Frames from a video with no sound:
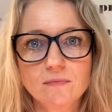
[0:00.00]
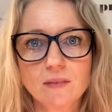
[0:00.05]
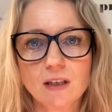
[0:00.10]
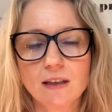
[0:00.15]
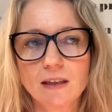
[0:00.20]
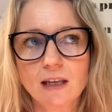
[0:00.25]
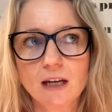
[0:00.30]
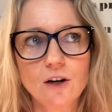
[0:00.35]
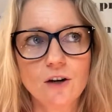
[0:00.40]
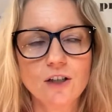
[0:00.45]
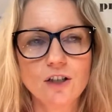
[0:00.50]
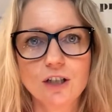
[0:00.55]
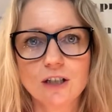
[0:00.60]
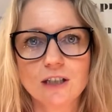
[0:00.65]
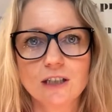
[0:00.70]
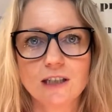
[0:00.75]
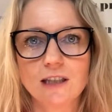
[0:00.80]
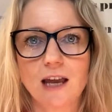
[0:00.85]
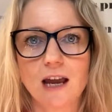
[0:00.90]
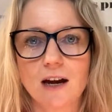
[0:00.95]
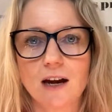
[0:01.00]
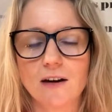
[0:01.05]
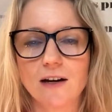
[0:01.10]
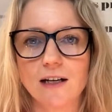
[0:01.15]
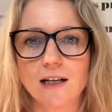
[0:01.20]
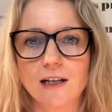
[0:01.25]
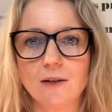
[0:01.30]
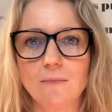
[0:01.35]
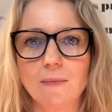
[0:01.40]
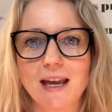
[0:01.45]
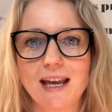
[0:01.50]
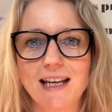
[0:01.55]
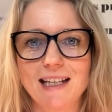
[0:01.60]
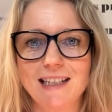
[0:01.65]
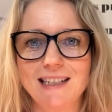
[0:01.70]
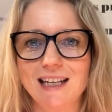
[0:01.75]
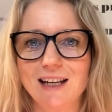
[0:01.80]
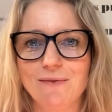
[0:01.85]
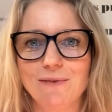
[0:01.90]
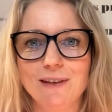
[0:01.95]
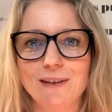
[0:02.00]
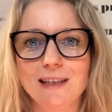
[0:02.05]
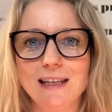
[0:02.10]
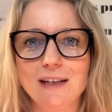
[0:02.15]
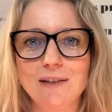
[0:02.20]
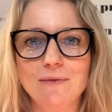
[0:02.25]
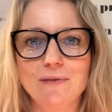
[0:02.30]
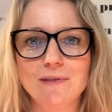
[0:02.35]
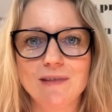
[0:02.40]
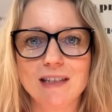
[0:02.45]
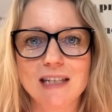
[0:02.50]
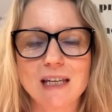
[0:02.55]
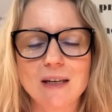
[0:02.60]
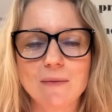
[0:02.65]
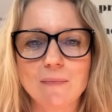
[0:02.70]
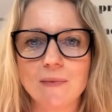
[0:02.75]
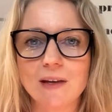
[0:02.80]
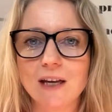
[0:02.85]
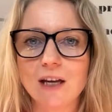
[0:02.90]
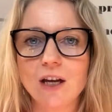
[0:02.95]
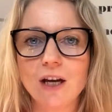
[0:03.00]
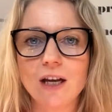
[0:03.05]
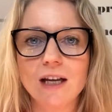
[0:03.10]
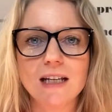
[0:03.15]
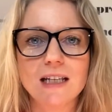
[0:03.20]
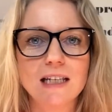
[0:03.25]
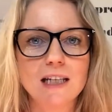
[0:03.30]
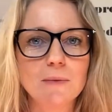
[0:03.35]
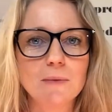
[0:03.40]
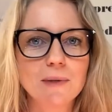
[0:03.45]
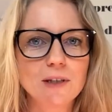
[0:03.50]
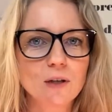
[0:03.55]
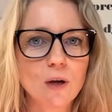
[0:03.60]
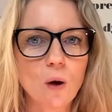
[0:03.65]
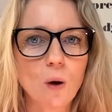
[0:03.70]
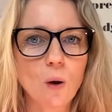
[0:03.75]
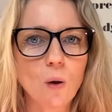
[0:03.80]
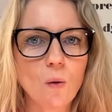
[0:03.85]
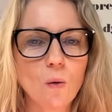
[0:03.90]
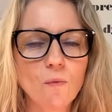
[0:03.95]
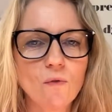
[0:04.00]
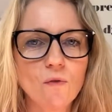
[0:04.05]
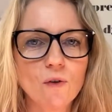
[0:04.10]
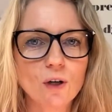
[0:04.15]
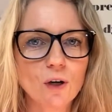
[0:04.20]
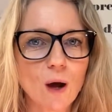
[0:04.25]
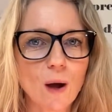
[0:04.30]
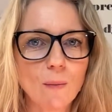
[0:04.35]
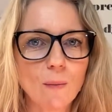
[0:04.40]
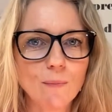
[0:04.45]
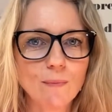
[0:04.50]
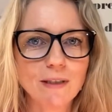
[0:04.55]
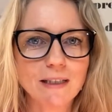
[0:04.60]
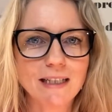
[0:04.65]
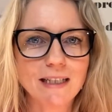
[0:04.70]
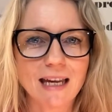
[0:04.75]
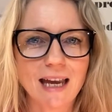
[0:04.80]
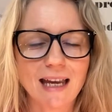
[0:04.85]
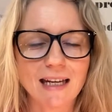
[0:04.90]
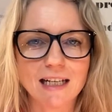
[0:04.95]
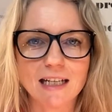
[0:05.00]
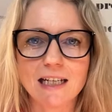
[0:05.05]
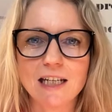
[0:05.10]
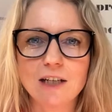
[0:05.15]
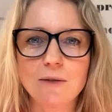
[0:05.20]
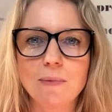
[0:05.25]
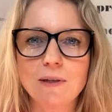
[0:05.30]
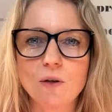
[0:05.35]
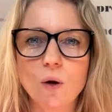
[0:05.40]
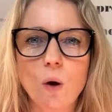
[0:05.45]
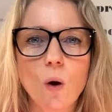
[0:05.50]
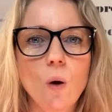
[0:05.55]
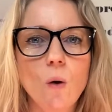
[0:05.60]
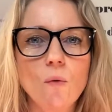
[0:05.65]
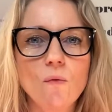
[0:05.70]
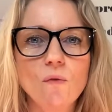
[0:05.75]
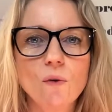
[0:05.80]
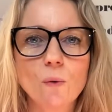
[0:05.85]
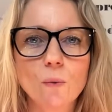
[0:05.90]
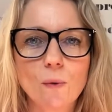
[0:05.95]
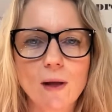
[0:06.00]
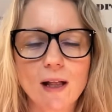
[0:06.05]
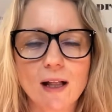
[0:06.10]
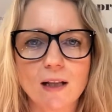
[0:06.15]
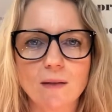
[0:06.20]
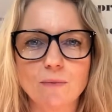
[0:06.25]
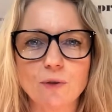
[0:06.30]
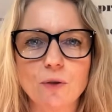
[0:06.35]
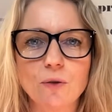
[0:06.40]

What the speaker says: they are just there. And it makes everything seem a little bit overcomplicated, a little bit overwhelmed.